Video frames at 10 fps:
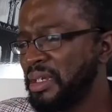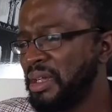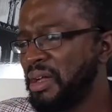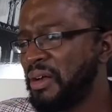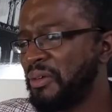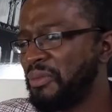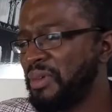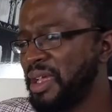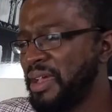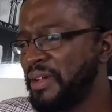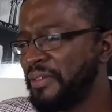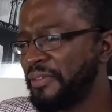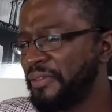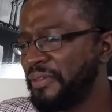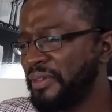Oh, ref.
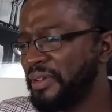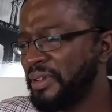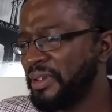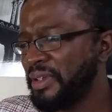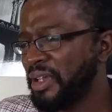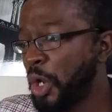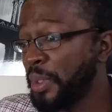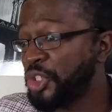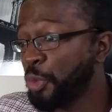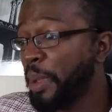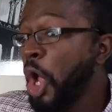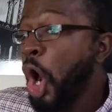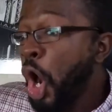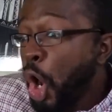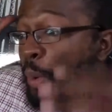Oh, it's super.
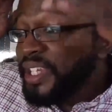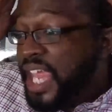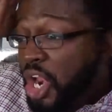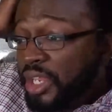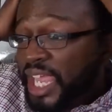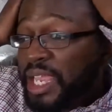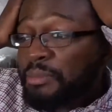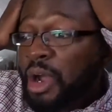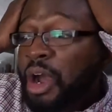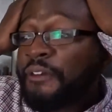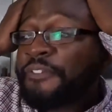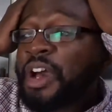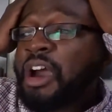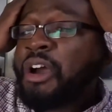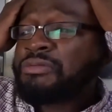Oh, his hair came off.
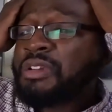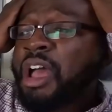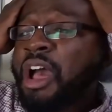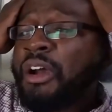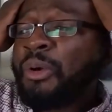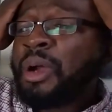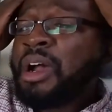Oh, no.